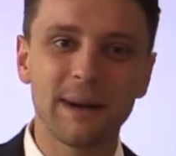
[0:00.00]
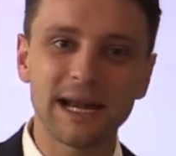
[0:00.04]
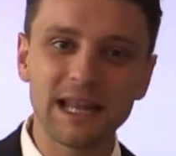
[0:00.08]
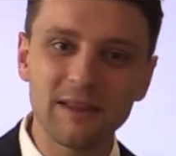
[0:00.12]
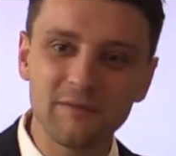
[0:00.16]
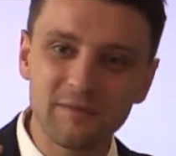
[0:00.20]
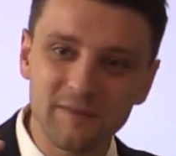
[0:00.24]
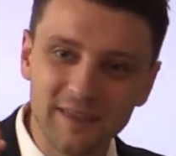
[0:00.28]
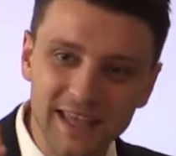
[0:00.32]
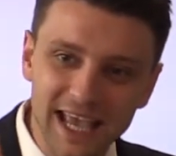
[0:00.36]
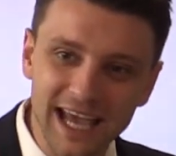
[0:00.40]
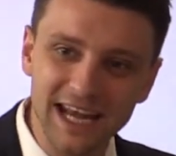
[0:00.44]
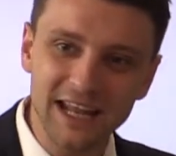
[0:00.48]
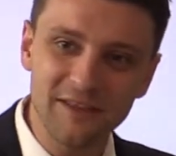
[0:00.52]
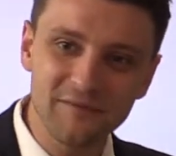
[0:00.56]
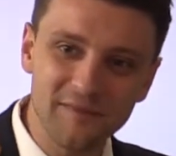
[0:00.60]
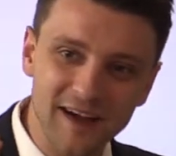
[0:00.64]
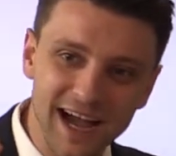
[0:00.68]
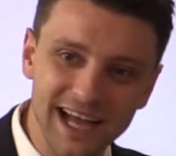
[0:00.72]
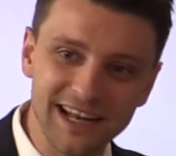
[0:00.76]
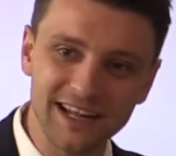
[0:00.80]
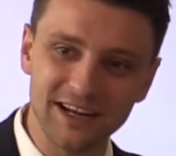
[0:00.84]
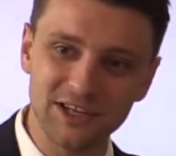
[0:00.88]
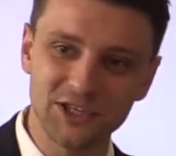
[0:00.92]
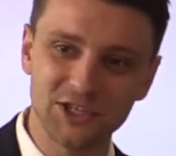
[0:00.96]
But if
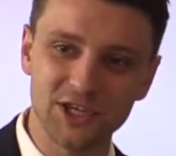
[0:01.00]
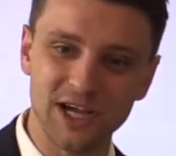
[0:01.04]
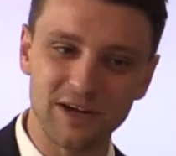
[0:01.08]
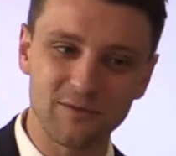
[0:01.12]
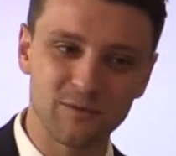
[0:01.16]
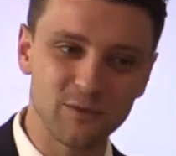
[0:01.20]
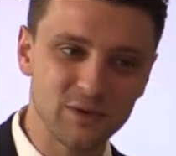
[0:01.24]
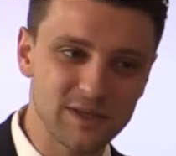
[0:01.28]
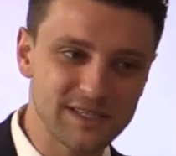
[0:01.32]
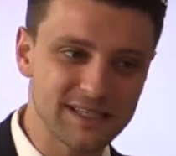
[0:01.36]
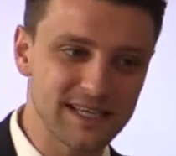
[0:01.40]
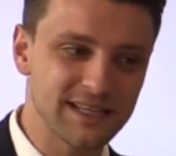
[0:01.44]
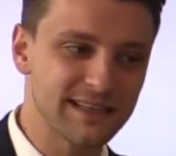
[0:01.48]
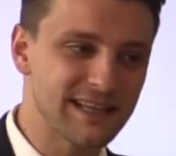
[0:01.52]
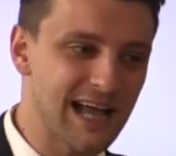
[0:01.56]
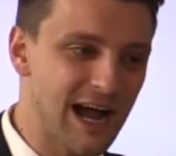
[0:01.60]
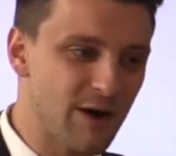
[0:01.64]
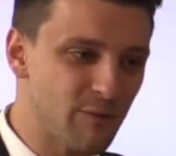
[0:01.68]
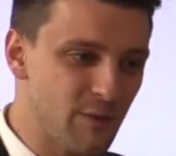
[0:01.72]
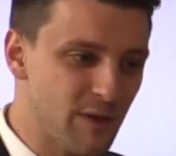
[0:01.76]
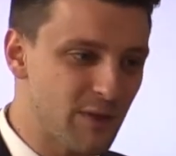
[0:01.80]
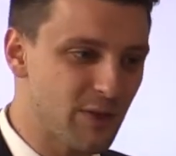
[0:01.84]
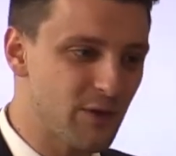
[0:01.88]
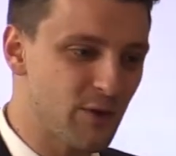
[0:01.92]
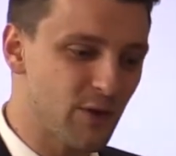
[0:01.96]
Gary Vaynerchuk will sit
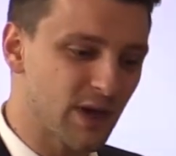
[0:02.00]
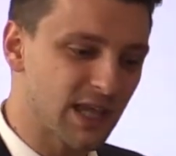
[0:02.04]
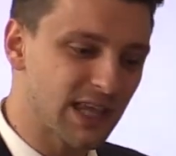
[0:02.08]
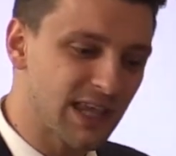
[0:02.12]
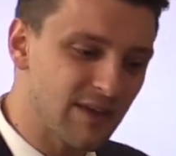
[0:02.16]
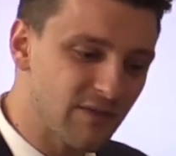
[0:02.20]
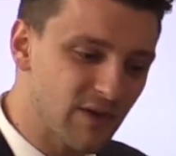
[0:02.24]
down with you